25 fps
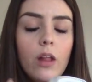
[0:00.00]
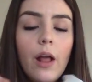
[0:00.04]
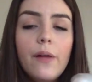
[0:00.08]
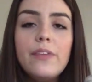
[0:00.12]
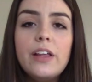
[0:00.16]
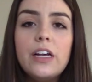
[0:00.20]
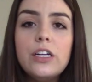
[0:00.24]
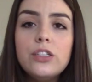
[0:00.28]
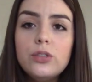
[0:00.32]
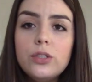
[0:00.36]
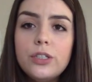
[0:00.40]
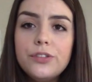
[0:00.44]

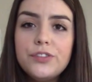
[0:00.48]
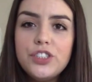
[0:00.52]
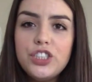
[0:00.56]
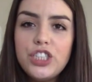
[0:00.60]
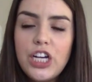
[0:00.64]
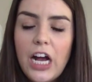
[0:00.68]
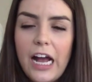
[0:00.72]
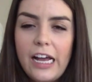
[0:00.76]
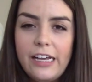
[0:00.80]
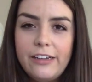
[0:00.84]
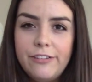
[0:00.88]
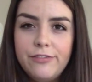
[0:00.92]
They also have a
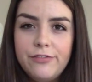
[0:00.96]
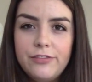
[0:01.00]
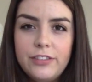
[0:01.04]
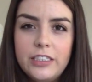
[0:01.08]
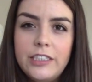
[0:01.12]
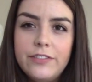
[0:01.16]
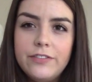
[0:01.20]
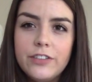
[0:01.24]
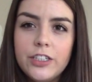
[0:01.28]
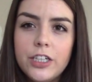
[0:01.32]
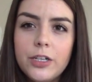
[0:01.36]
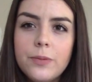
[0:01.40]
chai
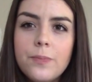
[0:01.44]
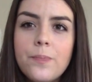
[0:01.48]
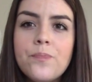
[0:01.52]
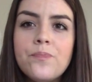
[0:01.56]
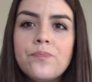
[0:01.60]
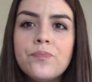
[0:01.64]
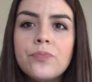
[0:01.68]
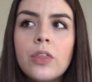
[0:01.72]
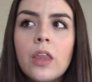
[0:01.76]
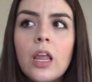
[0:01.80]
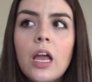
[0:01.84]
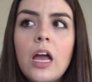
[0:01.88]
flavor
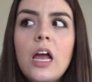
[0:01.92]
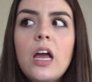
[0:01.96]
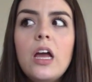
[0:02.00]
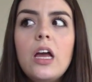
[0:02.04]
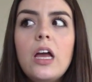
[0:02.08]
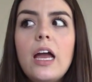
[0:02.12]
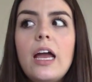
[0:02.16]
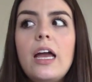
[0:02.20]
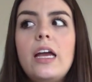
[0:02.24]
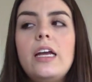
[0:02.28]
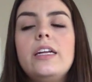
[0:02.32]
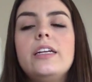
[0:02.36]

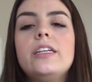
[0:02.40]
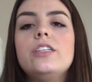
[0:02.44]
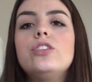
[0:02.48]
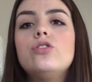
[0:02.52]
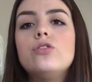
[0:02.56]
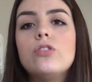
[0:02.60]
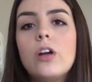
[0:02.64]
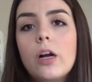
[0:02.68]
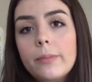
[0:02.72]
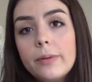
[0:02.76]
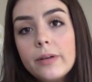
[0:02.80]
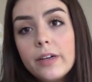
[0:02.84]
and a
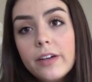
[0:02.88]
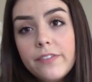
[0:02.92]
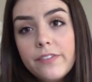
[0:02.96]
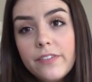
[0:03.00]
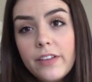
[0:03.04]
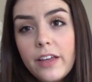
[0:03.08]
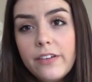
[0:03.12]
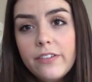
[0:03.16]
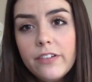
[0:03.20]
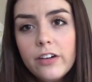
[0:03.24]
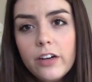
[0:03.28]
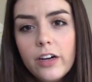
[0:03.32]
strawberry
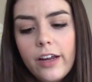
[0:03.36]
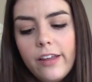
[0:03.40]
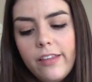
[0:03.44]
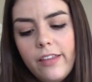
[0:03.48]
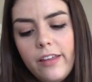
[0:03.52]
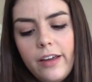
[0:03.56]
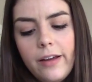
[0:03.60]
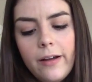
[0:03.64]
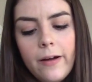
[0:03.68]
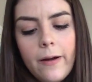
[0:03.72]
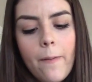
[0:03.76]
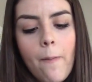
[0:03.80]
flavor, I
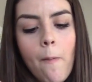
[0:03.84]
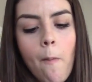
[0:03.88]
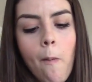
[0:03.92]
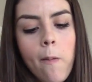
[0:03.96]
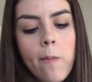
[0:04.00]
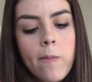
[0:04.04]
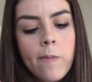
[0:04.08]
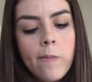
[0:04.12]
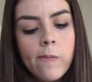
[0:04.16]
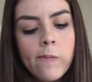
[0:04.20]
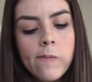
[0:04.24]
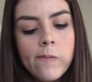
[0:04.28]
think.
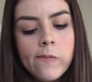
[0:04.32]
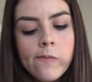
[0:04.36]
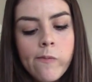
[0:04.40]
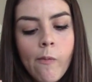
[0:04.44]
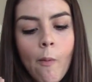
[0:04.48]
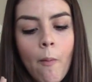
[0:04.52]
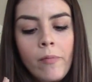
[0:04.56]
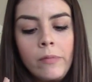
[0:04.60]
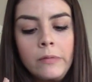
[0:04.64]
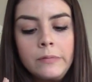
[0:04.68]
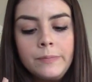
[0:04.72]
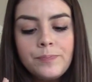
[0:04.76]

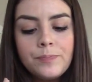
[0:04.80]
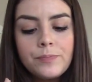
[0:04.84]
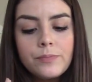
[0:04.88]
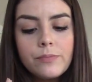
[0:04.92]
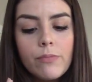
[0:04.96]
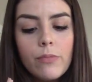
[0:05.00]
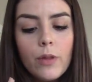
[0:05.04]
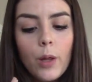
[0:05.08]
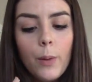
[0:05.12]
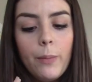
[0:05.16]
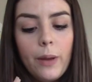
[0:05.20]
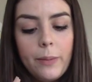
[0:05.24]

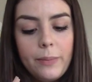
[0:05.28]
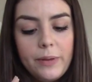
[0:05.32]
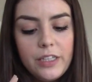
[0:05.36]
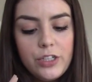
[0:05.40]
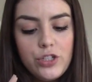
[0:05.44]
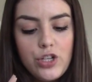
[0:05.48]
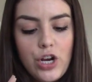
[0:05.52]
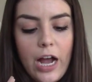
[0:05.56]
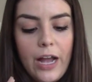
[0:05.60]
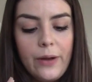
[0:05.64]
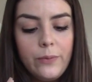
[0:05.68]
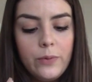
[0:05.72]
Maybe the
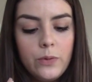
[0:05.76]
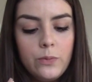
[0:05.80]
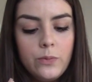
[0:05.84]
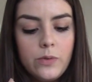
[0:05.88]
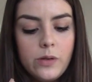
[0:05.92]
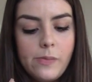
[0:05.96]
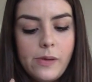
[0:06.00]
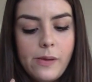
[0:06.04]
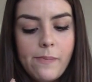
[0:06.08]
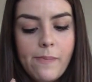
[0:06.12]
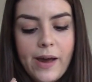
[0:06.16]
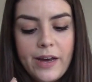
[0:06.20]
chai one
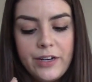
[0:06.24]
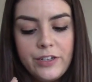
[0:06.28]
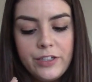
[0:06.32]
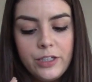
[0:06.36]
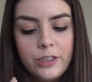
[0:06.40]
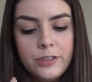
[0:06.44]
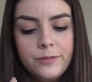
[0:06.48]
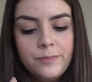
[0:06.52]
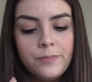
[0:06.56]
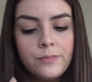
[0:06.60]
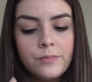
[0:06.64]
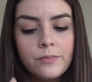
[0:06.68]
would be
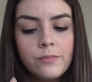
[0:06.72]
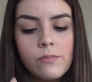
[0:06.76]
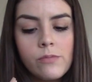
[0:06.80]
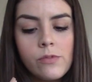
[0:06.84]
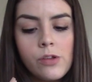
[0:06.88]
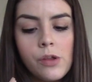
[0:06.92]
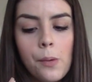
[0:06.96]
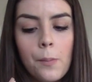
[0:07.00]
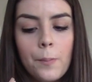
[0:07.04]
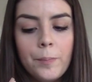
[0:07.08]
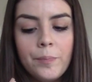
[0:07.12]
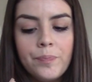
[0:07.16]
better,
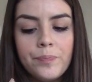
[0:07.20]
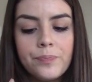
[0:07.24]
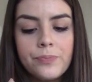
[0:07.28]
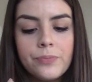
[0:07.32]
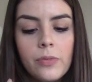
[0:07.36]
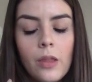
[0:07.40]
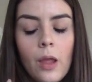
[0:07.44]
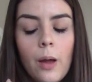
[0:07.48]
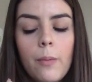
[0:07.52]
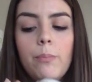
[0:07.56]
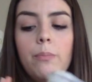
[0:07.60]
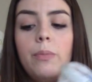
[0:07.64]

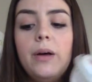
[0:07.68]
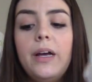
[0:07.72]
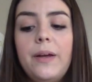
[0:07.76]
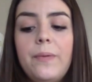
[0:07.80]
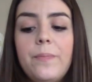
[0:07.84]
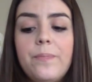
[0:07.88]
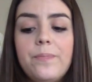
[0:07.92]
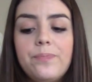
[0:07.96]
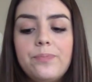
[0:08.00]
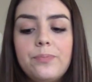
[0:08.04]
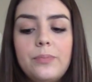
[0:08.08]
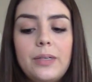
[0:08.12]

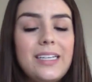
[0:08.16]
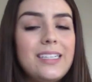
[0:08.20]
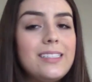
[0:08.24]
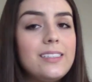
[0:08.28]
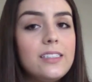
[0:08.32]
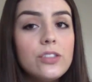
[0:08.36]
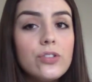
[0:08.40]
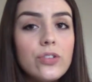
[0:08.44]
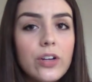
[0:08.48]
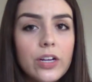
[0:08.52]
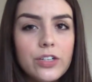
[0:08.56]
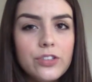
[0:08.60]
but because
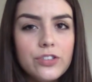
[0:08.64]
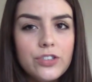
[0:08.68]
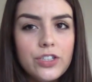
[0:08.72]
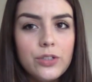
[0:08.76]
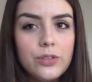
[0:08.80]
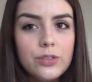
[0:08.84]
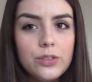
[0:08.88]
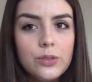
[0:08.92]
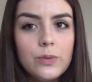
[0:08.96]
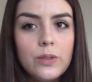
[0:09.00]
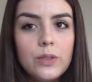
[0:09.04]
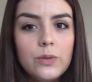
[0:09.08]
the Trader
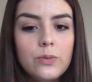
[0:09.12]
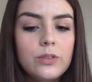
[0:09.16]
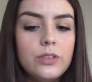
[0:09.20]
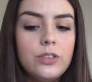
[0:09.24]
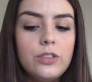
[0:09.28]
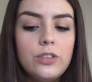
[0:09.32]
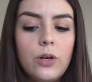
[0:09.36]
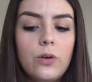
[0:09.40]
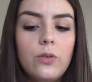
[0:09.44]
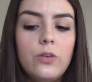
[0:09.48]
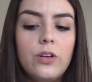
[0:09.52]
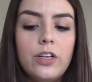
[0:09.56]
Joe's one was
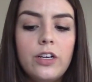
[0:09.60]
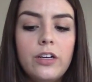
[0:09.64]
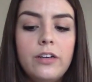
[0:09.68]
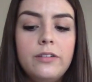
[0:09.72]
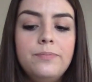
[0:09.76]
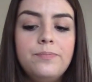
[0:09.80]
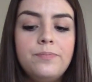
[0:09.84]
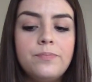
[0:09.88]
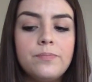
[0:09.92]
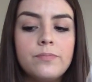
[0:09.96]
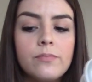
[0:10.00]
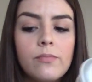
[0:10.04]
so
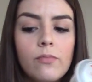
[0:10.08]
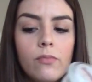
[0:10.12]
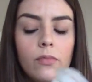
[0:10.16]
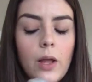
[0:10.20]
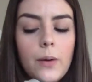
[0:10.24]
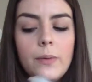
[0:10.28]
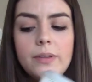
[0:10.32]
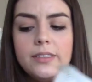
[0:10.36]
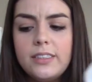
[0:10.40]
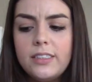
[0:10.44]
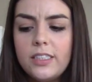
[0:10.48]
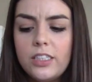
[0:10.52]
good,
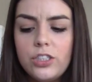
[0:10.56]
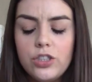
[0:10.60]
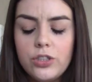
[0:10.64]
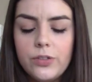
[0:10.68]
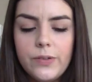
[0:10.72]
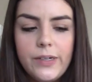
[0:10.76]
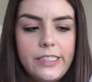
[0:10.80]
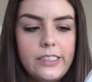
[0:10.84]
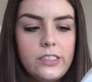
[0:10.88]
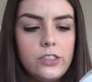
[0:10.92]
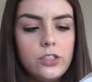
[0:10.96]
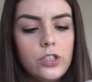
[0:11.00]
that was such a
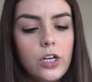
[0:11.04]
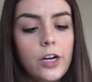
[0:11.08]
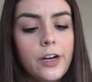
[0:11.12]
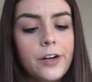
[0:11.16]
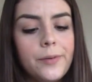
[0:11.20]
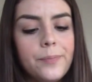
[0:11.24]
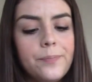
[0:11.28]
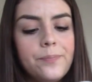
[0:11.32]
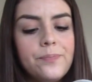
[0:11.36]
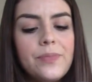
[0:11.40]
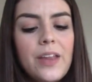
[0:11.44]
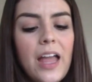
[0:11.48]
great
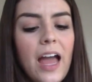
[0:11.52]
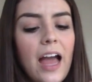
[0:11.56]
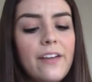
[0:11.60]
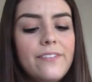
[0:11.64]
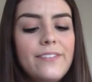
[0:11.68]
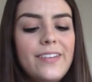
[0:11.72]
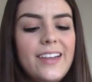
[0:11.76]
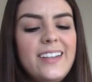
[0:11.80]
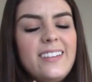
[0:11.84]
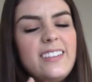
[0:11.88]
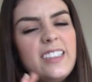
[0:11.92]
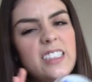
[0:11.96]
start. I
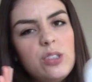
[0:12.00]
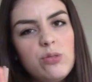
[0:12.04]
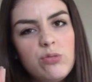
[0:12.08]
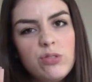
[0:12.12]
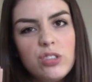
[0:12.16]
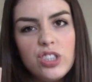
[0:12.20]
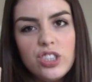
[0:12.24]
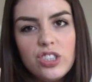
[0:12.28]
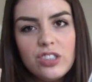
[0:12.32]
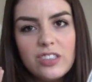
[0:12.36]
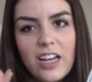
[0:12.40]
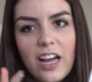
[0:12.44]
feel like this
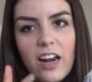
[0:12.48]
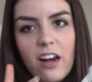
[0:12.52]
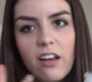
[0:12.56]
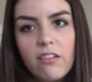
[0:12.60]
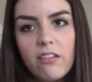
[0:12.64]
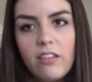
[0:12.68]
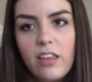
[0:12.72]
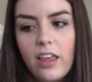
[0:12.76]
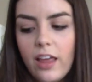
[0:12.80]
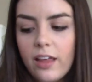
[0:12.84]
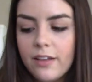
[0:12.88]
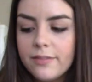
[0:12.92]
one's just kind
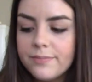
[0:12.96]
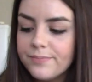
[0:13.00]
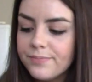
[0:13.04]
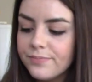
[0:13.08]
of eh.